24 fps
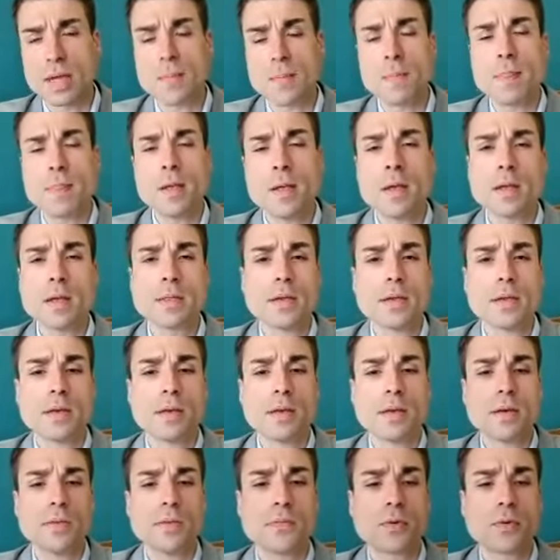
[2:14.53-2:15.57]
Okay,
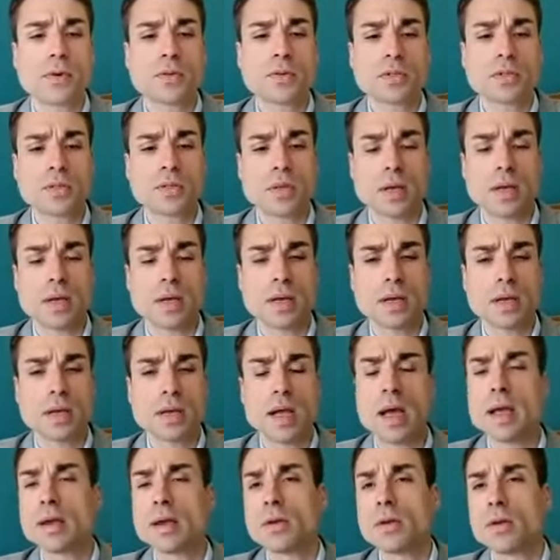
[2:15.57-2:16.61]
the first
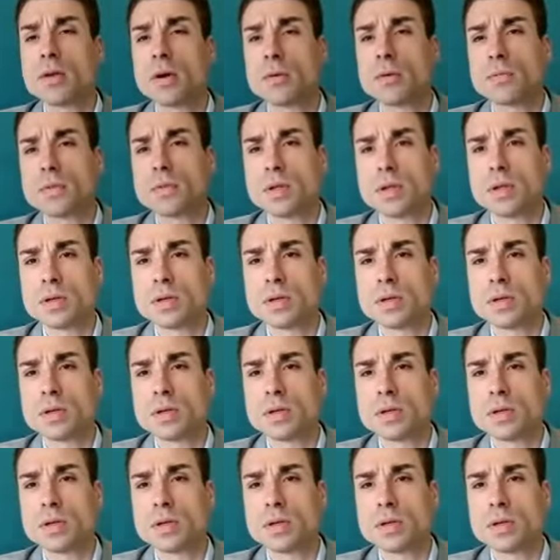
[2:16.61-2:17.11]
kind of